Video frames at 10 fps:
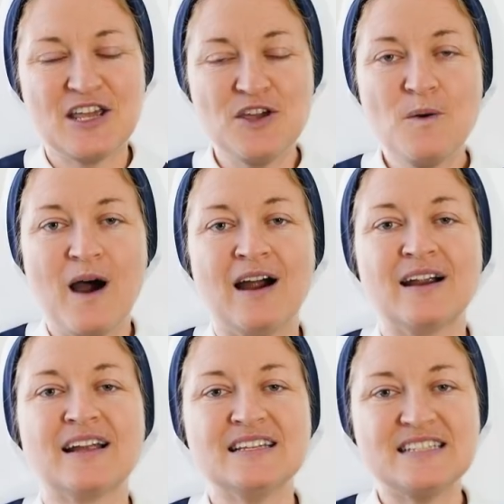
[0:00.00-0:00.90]
You are
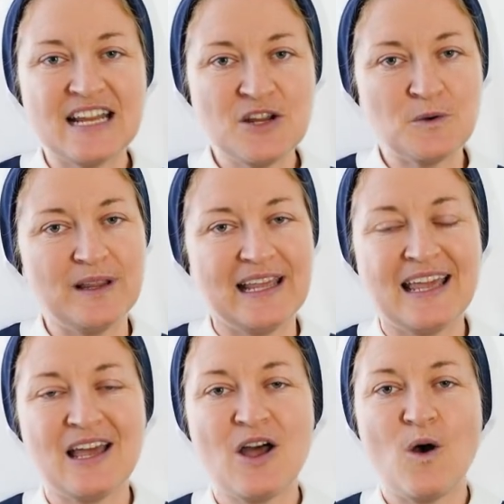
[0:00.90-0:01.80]

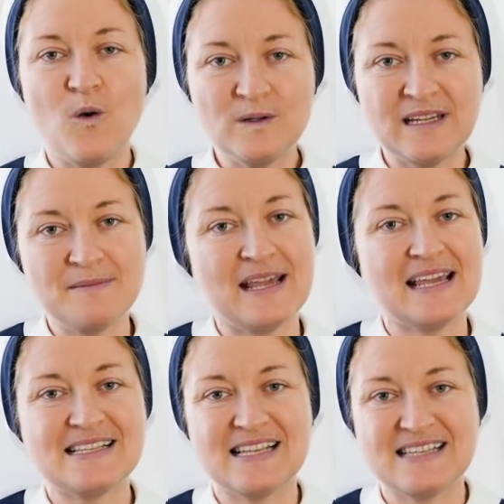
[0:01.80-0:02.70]
continually holding
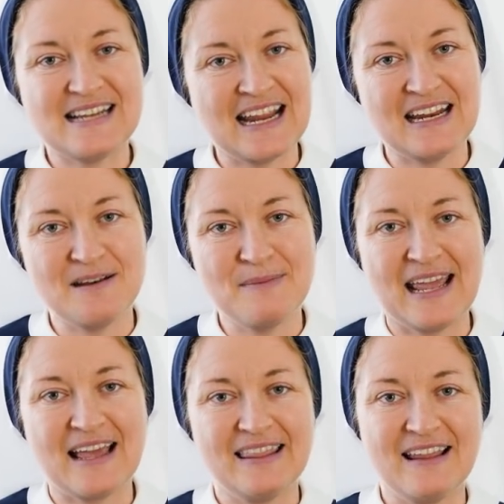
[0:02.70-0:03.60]
me, sustaining
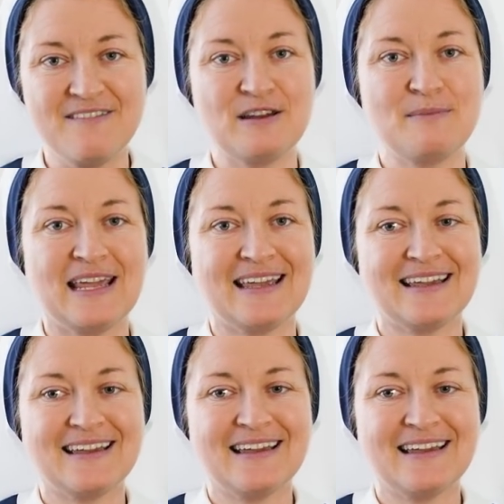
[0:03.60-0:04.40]
me, loving me.